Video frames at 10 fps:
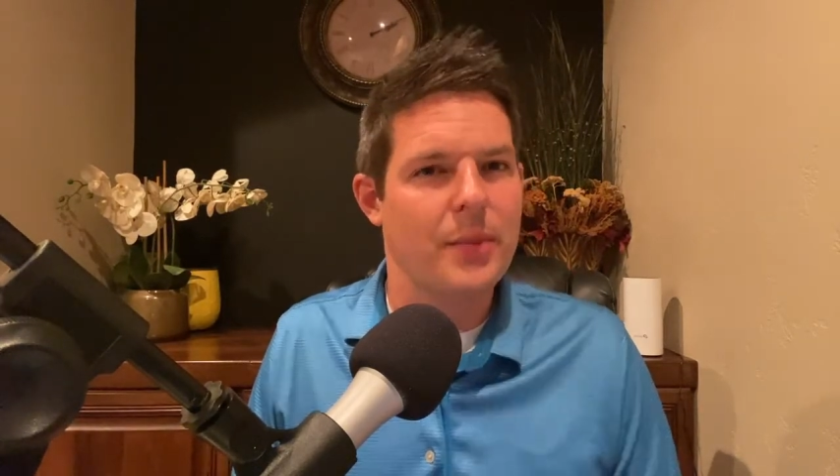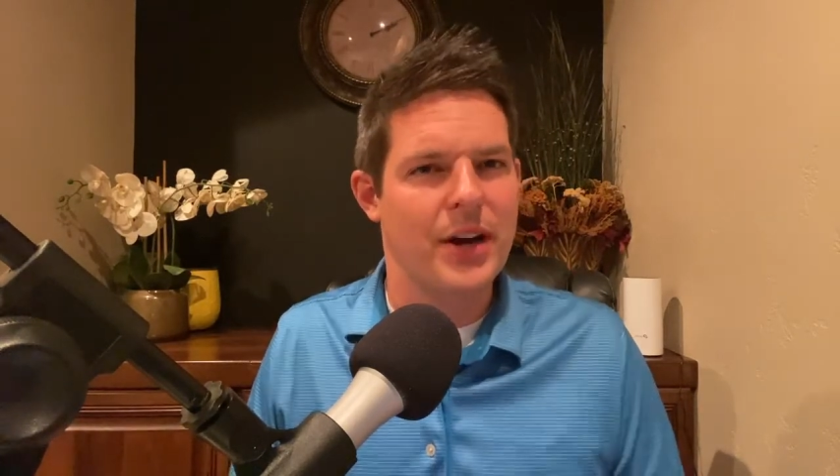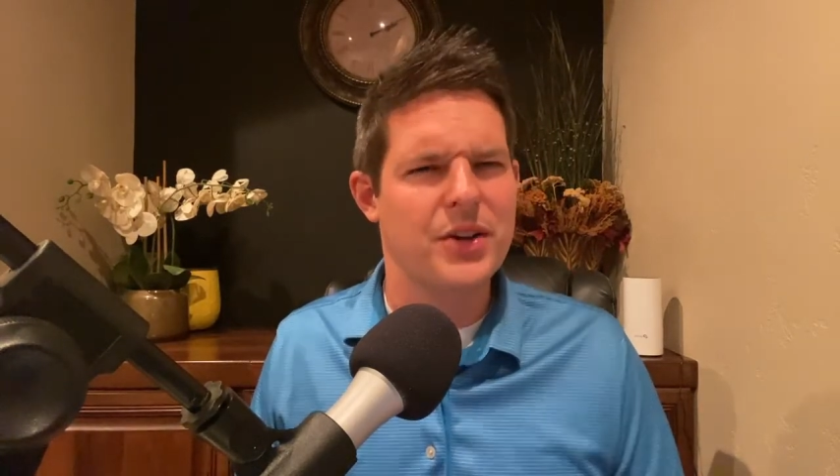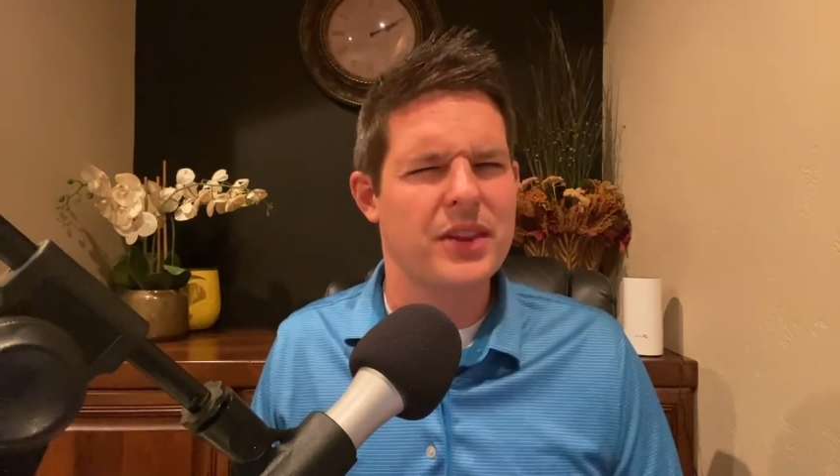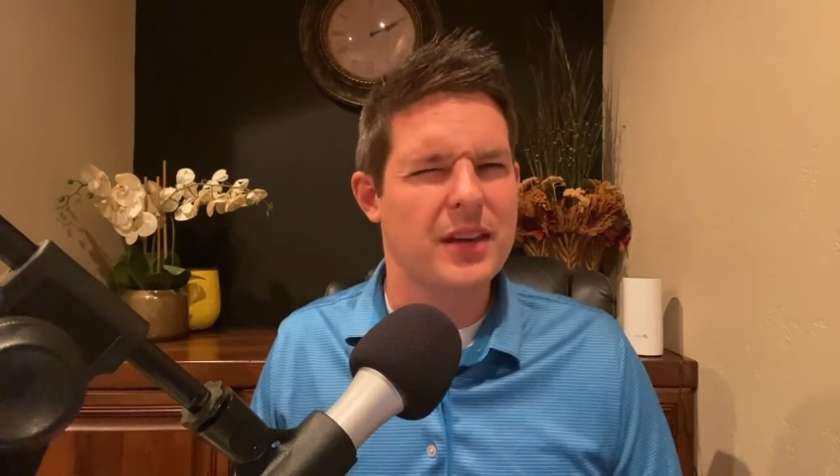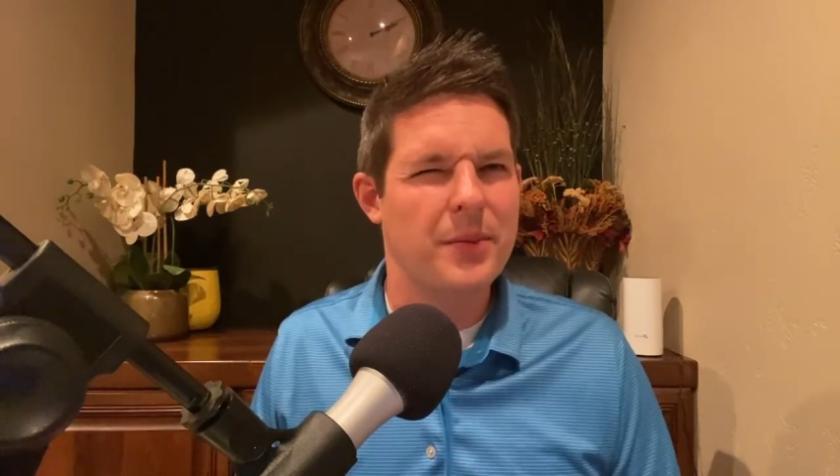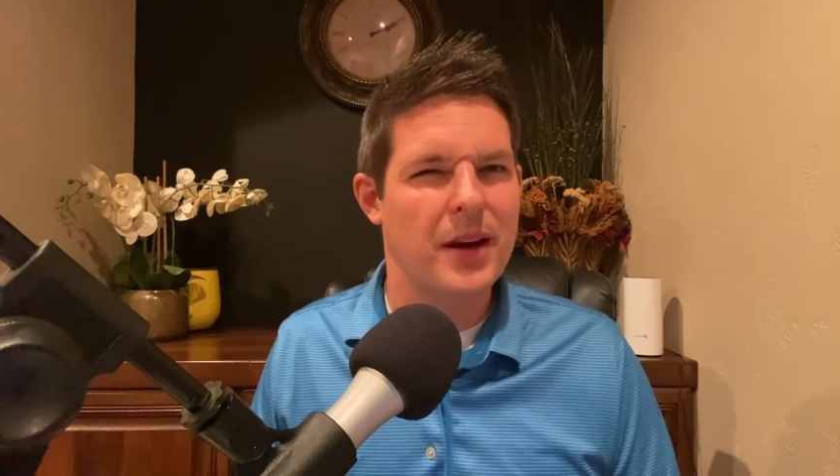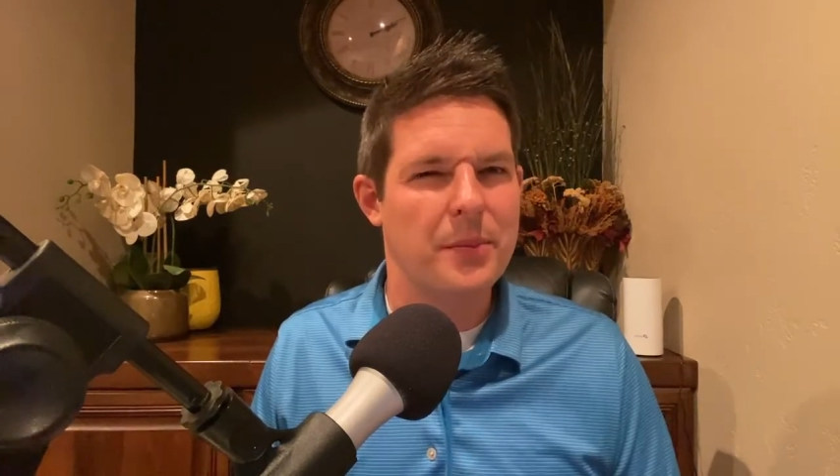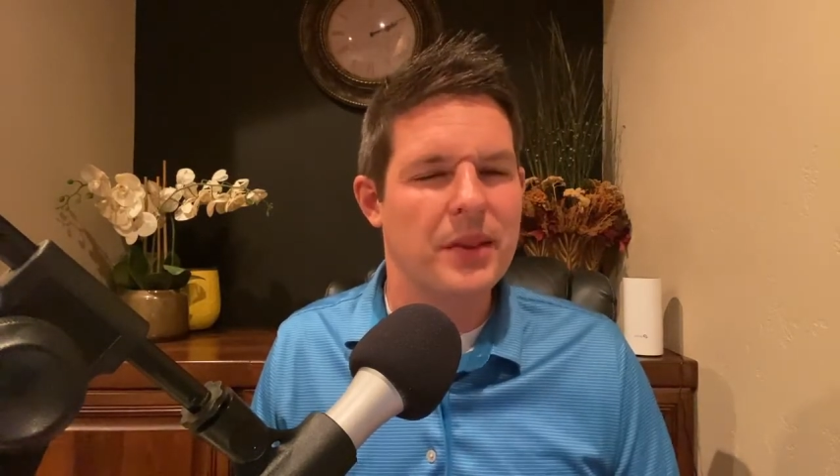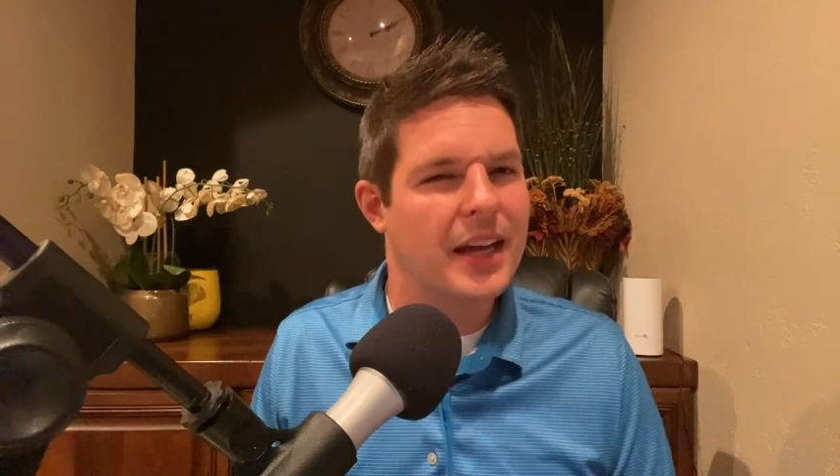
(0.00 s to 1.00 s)
And you think about it,
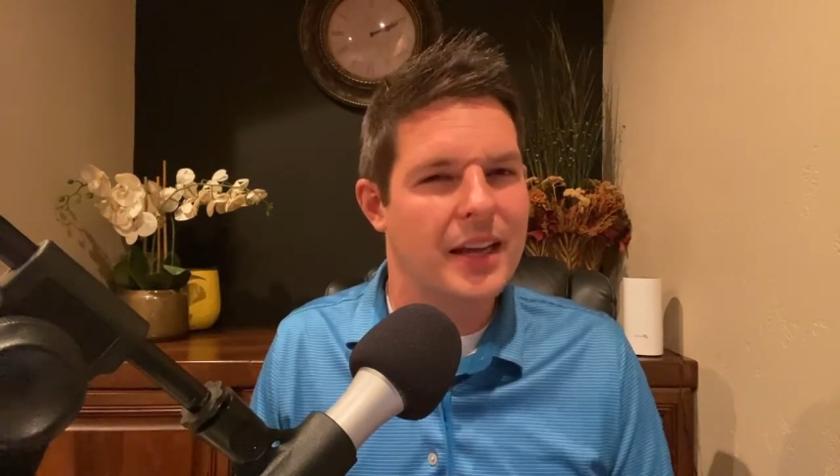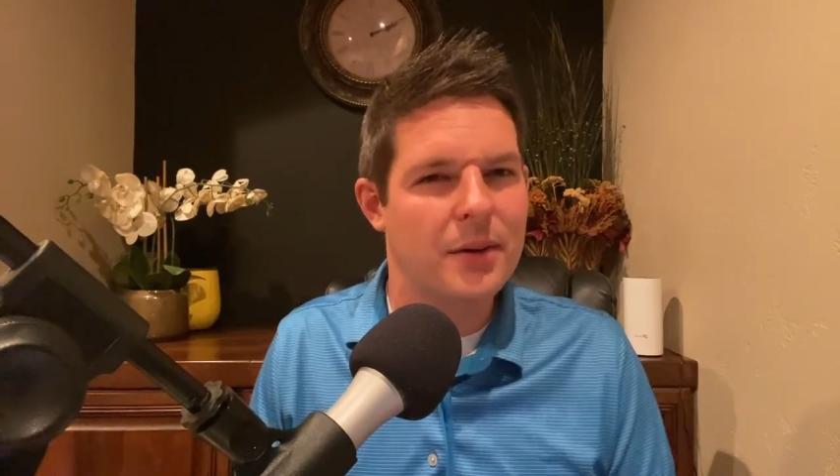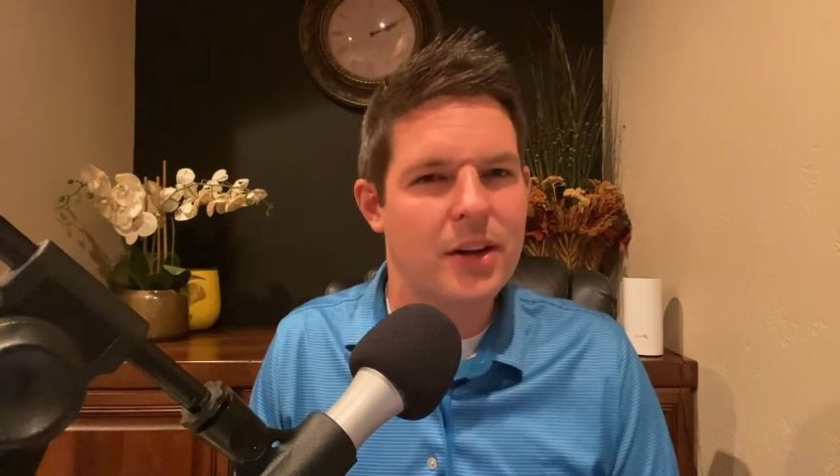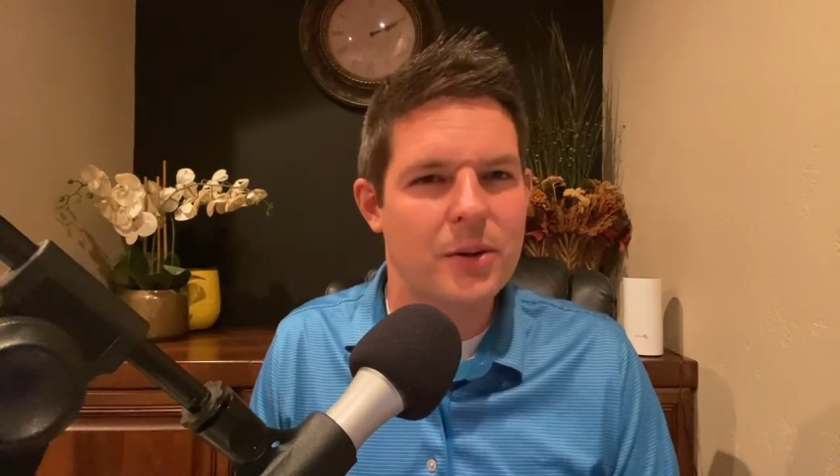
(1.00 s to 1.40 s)
but like, oh,